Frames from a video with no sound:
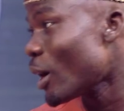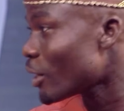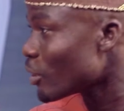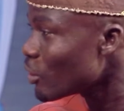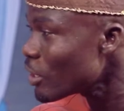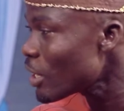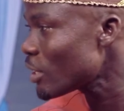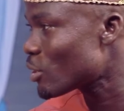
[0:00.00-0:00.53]
and
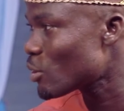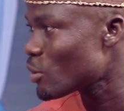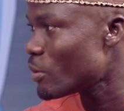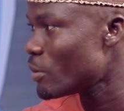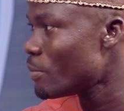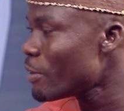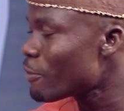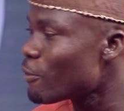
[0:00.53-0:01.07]
you have to
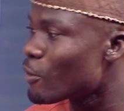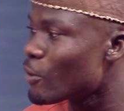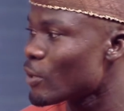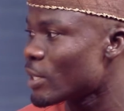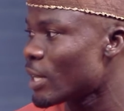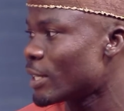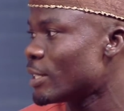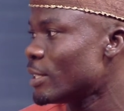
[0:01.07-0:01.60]
remain
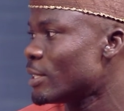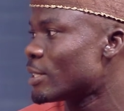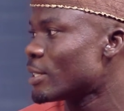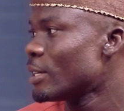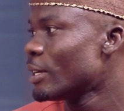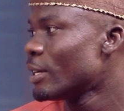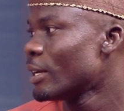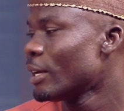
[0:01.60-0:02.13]
focused at it.
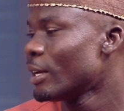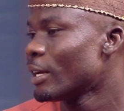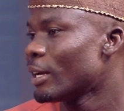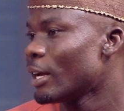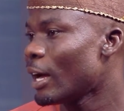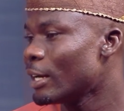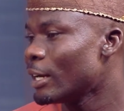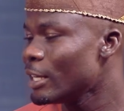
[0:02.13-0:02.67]

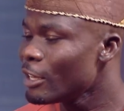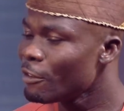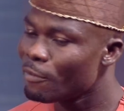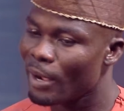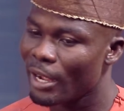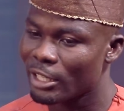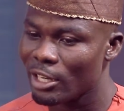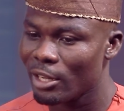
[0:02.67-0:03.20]
And if
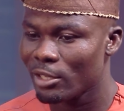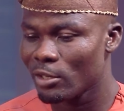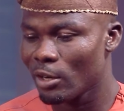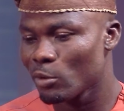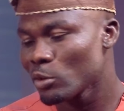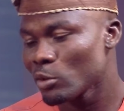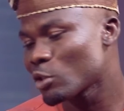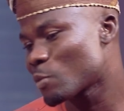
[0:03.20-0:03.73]
by chance you
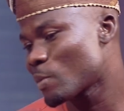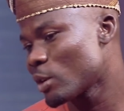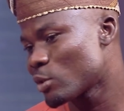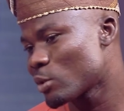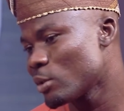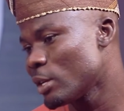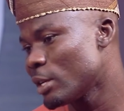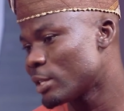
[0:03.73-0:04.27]
want to spend
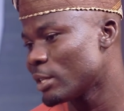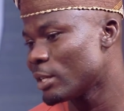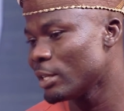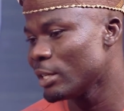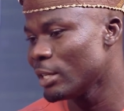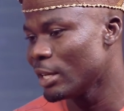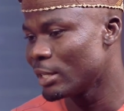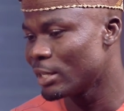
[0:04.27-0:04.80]
2 years, 3
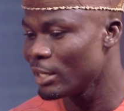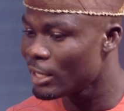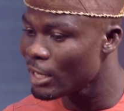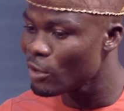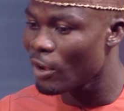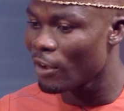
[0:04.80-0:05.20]
years, the day